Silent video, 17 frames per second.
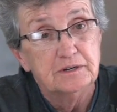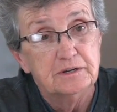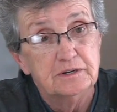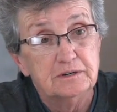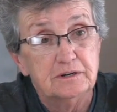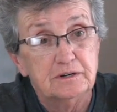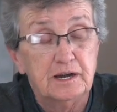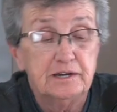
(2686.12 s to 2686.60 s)

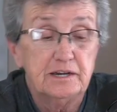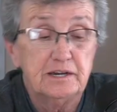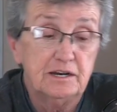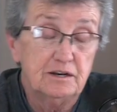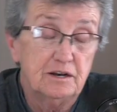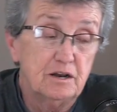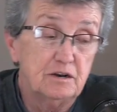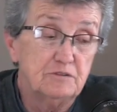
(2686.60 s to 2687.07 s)
I got a
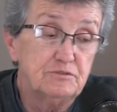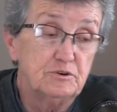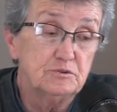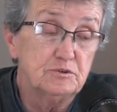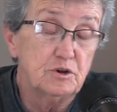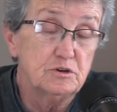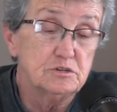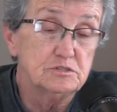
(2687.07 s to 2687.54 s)
lot of phone
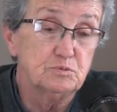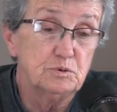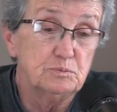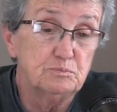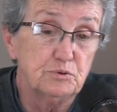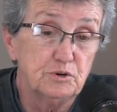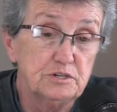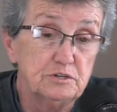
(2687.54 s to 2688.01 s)
calls when
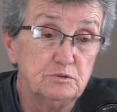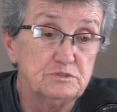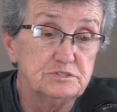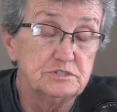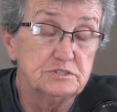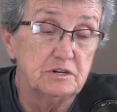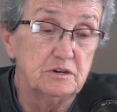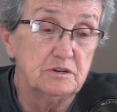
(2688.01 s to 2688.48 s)
Brenda was
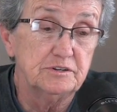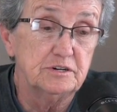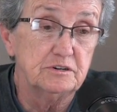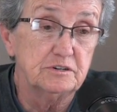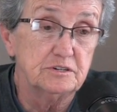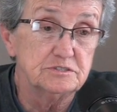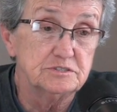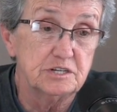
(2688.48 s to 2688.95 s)
set on there
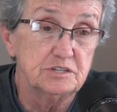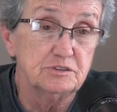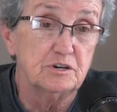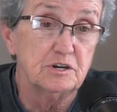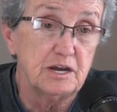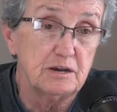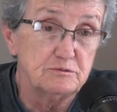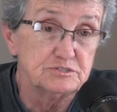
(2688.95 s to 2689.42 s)
because they thought
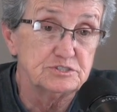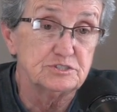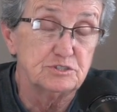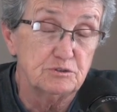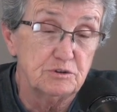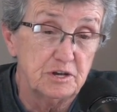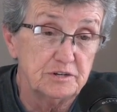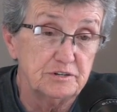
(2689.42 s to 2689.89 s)
I was
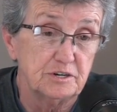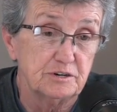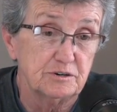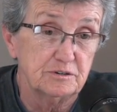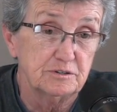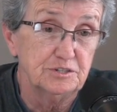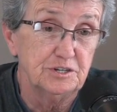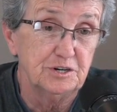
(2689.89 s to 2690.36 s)
still on
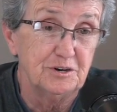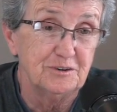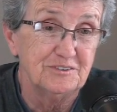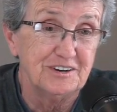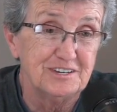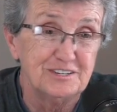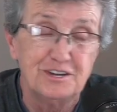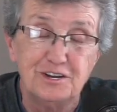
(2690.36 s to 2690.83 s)

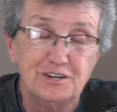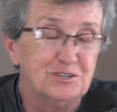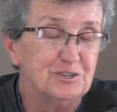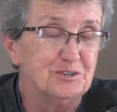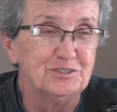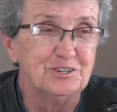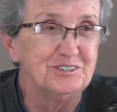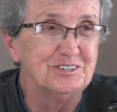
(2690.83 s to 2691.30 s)
there. No,
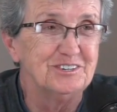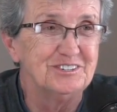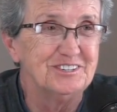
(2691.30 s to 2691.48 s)
no, no, no,